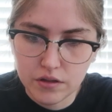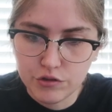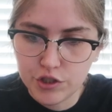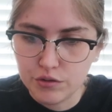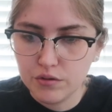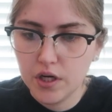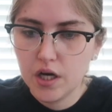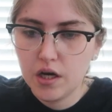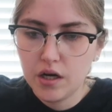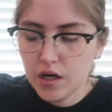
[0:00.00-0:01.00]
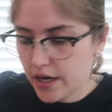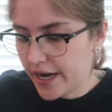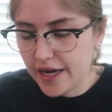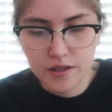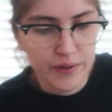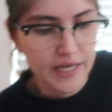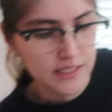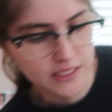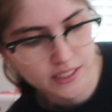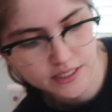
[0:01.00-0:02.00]
oh shoot, I hate the way
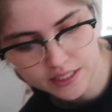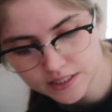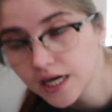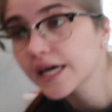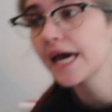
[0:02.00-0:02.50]
Etsy does this. A